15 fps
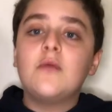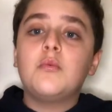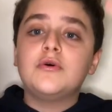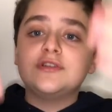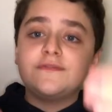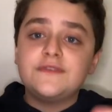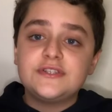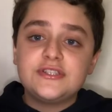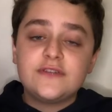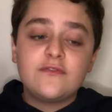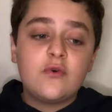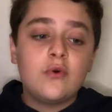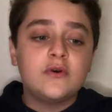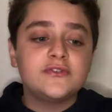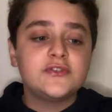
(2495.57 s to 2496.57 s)
WandaVision, of
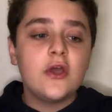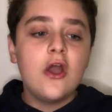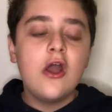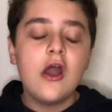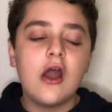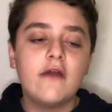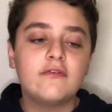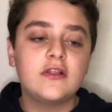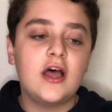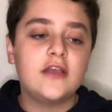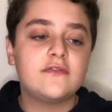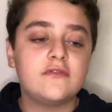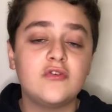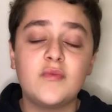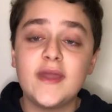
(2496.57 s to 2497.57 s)
course, over the
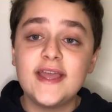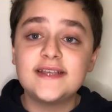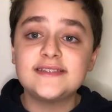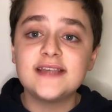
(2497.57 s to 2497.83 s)
last few weeks.